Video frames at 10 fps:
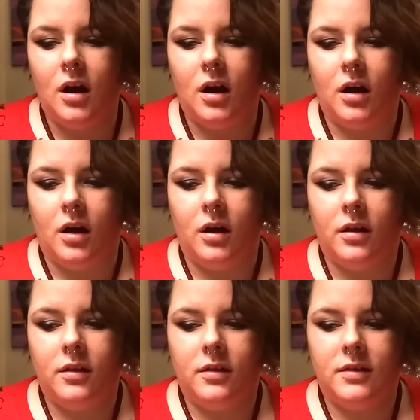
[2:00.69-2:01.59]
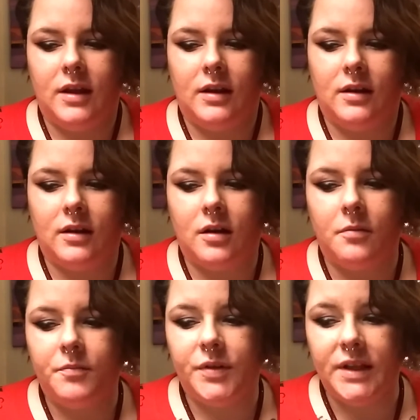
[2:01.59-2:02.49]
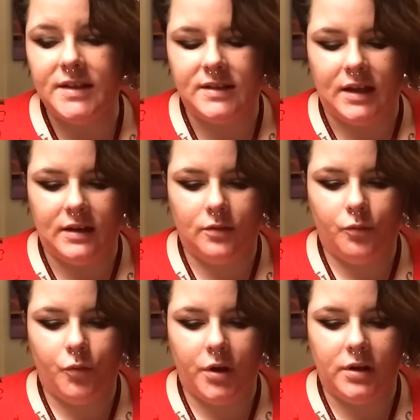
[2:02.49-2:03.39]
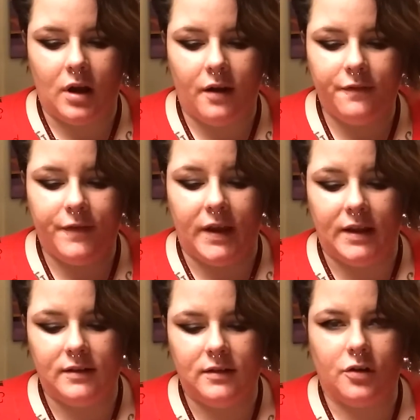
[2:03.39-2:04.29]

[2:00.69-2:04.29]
Then complicit would not fit the